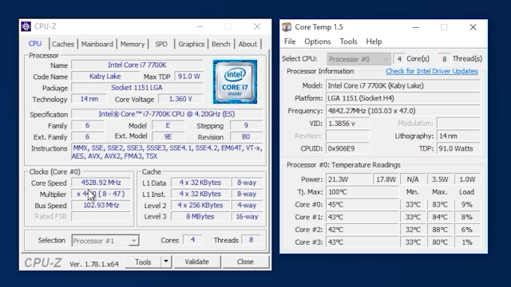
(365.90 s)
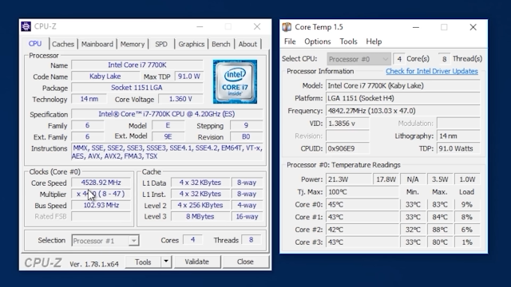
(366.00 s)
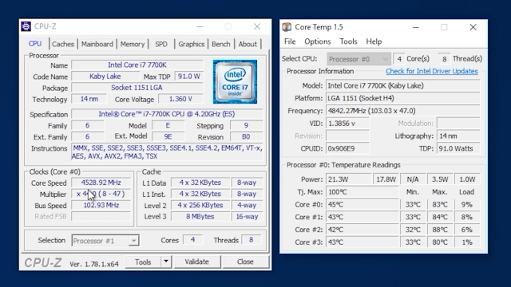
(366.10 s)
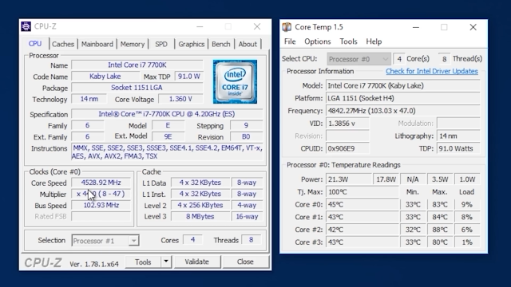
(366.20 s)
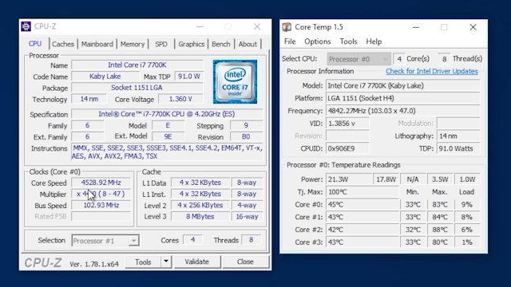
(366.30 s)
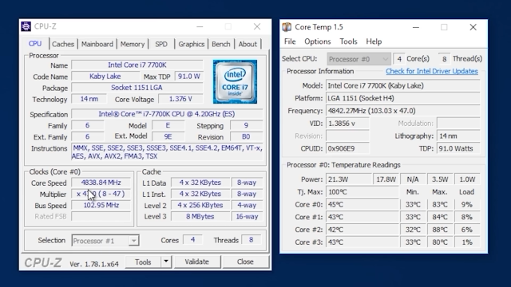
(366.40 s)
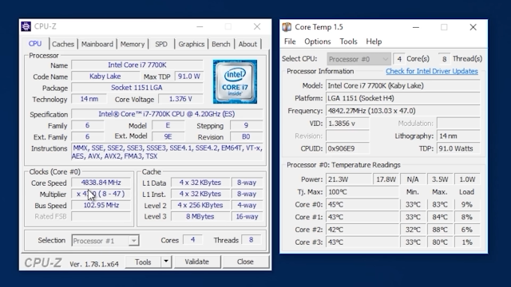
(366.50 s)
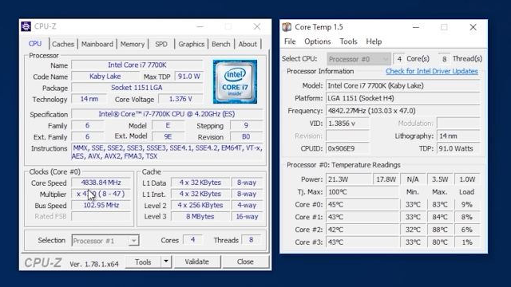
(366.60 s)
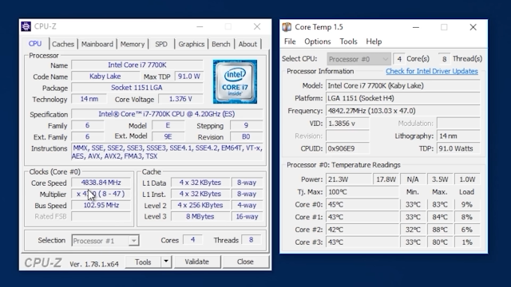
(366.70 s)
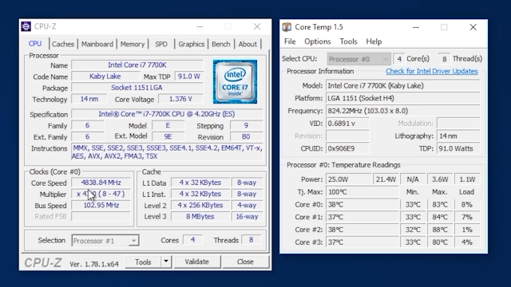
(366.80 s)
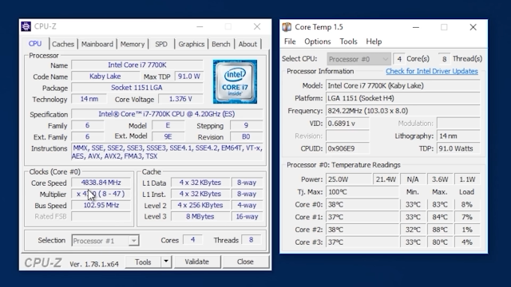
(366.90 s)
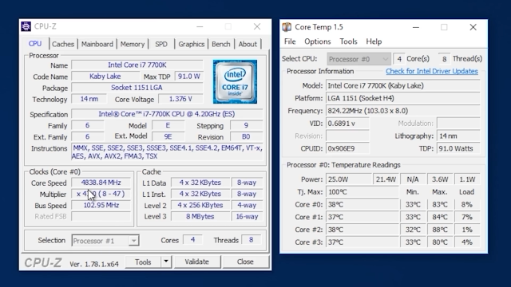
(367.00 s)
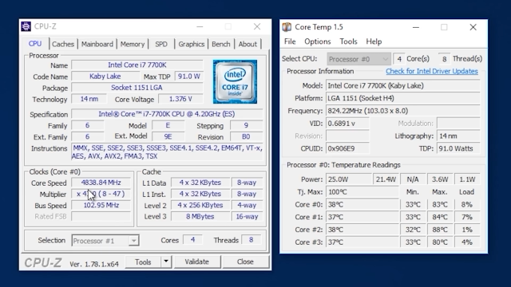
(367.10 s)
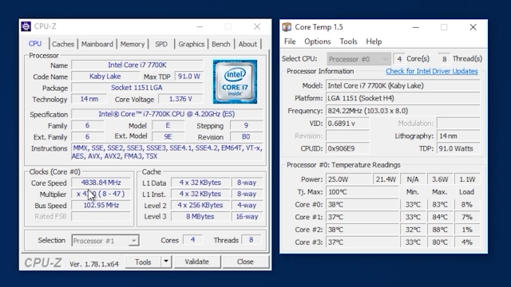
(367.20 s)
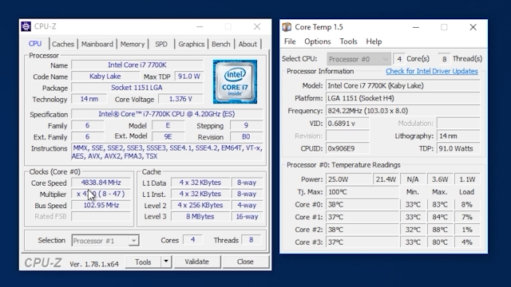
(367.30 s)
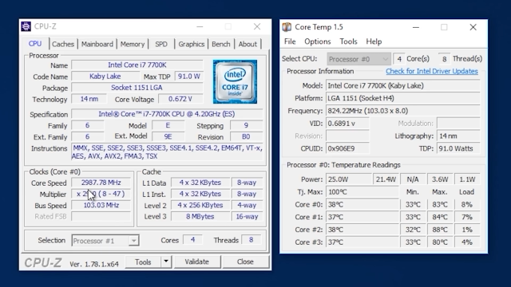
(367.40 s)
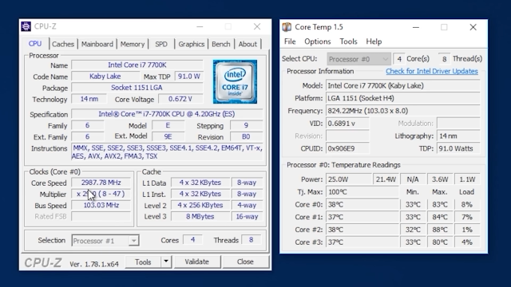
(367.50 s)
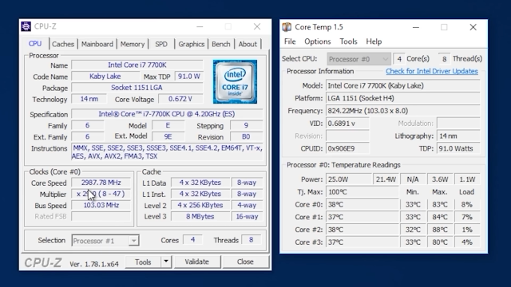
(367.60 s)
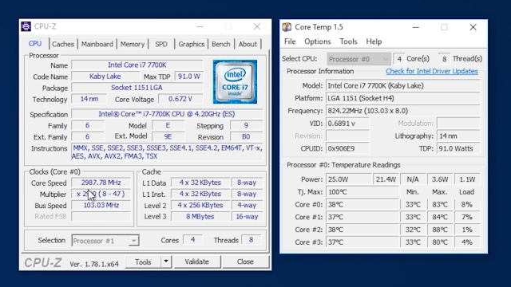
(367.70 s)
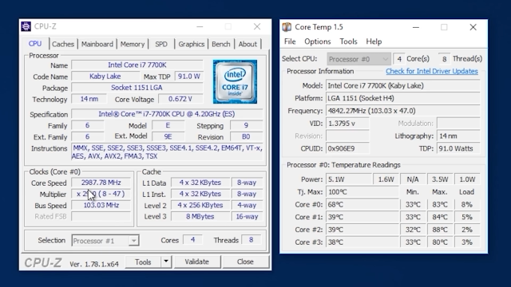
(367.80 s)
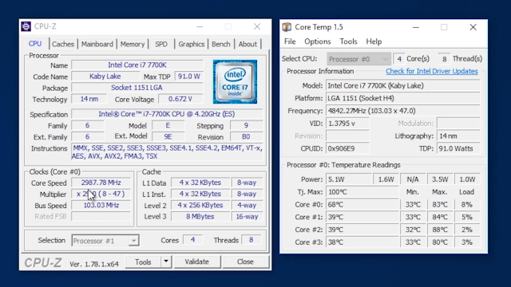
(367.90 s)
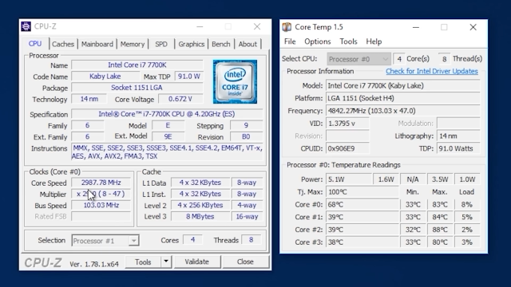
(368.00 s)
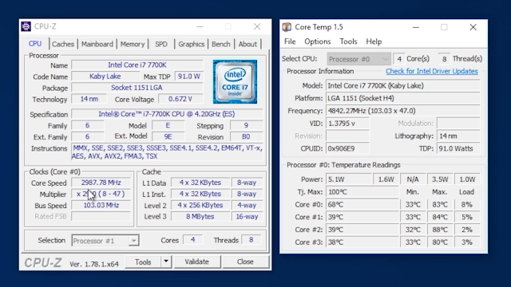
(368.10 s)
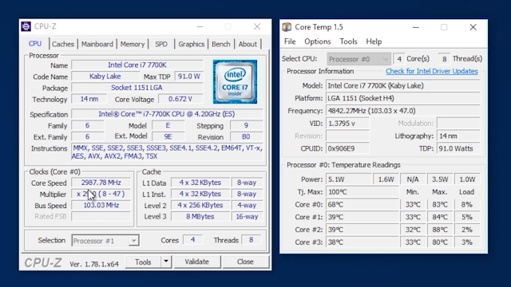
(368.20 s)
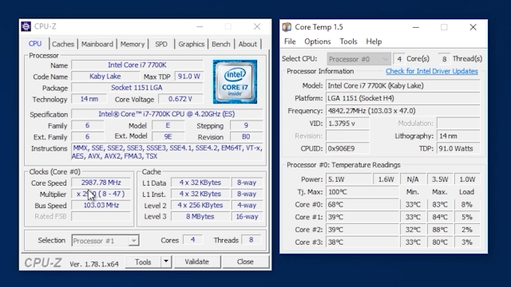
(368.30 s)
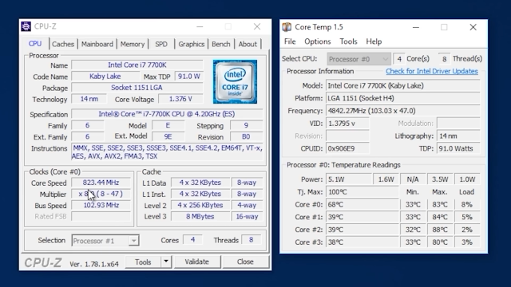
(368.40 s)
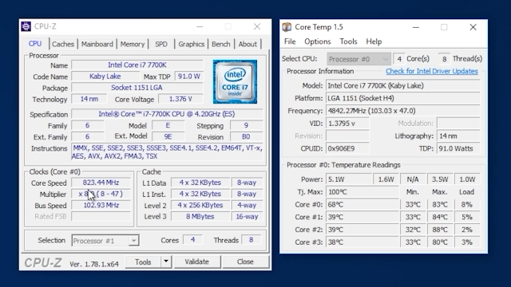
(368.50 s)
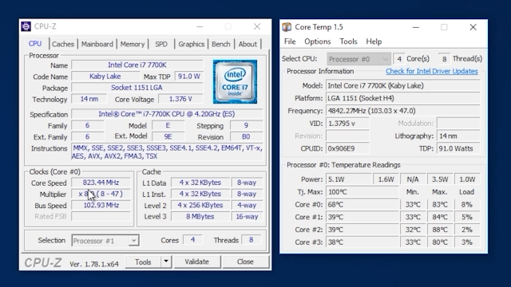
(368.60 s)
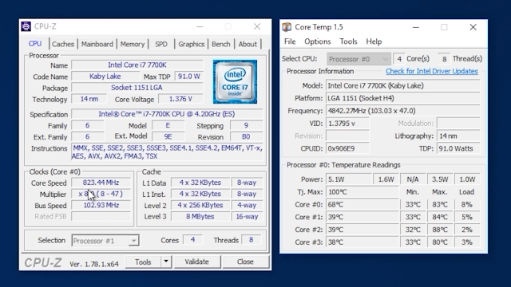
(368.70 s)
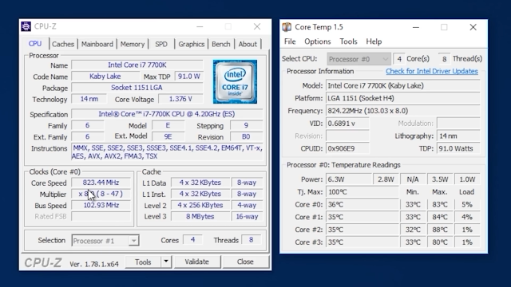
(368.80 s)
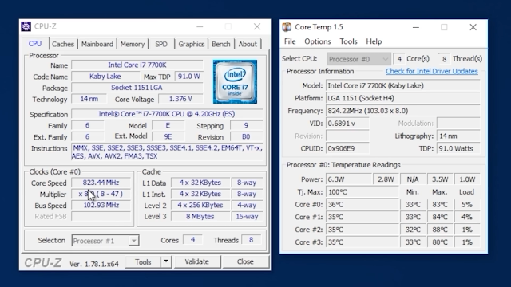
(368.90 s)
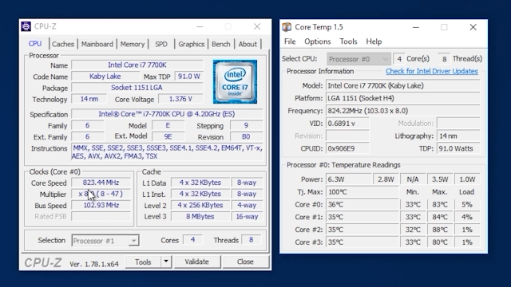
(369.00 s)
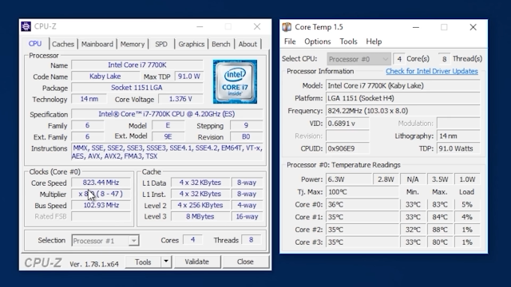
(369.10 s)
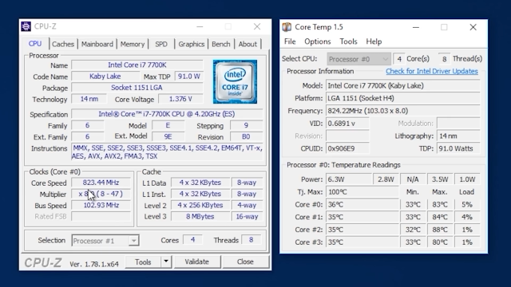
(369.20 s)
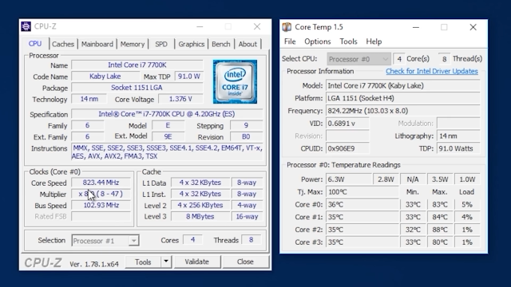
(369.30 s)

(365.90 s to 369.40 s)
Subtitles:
Nobody's mouth can be seen.